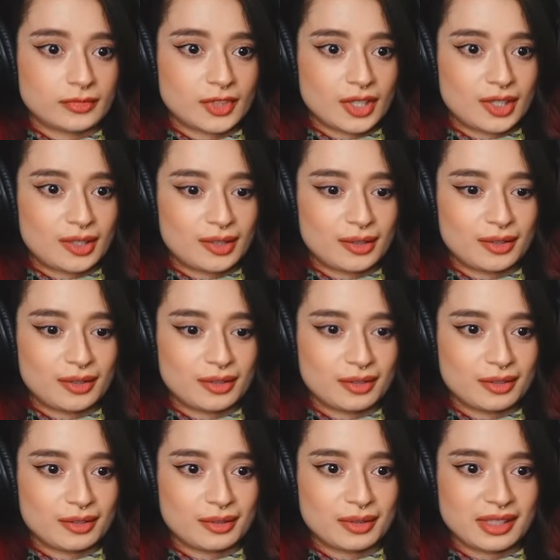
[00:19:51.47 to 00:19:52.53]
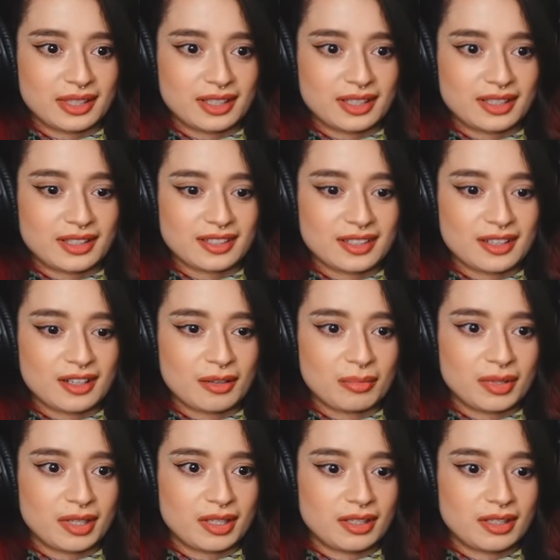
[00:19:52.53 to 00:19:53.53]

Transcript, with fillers: Oh, I think there's gonna be.